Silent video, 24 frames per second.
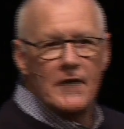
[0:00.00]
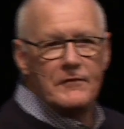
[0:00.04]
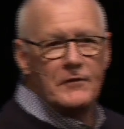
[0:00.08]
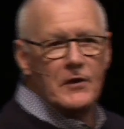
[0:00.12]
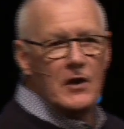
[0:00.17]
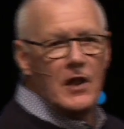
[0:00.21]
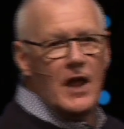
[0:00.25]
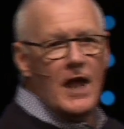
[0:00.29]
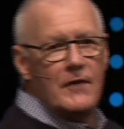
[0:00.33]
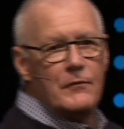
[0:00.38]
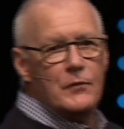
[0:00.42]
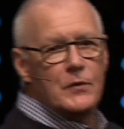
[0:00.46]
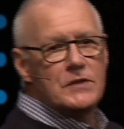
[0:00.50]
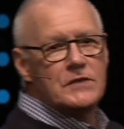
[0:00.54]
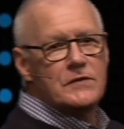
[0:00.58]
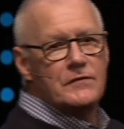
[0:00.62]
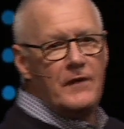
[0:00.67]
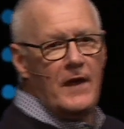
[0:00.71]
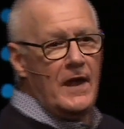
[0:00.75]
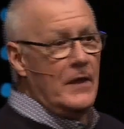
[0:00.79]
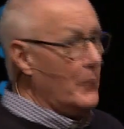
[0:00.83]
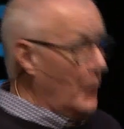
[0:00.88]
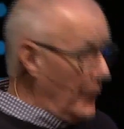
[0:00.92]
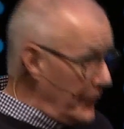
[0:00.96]
of your life was
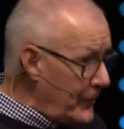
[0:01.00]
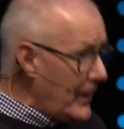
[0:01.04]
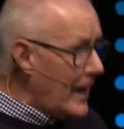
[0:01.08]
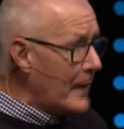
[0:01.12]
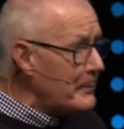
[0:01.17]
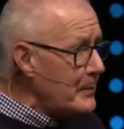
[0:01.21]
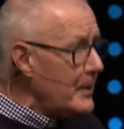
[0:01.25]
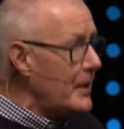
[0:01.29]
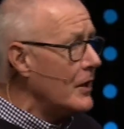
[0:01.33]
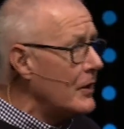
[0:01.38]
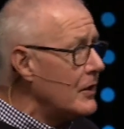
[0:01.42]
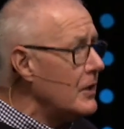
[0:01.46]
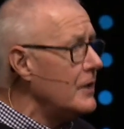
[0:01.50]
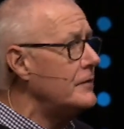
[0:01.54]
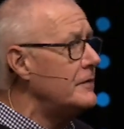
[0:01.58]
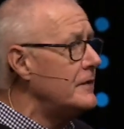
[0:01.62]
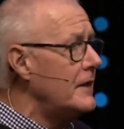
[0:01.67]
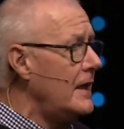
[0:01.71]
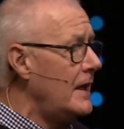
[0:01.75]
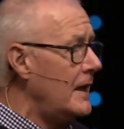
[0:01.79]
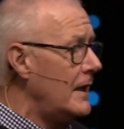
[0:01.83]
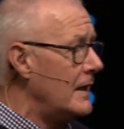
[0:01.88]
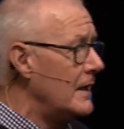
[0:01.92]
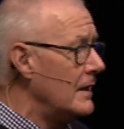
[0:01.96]
faith? Would that be a good
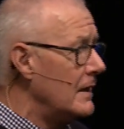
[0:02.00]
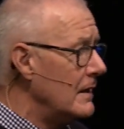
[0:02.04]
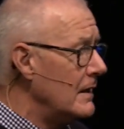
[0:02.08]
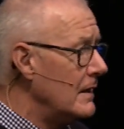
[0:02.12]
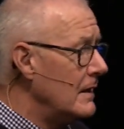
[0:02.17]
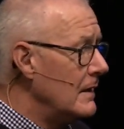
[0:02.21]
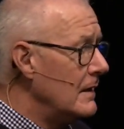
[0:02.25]
thing?